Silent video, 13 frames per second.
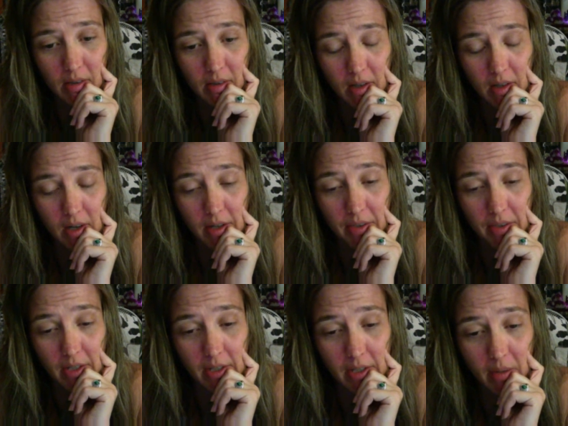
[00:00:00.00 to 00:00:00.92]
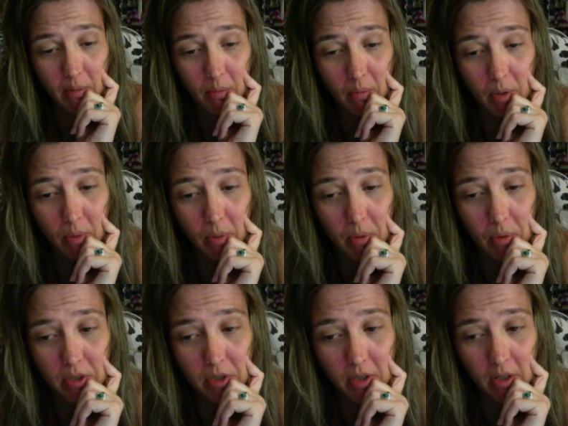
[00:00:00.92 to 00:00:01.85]
I think that when a
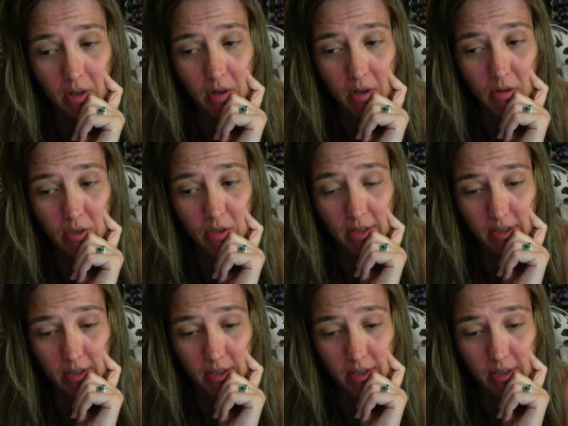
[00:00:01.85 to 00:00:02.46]
person knows how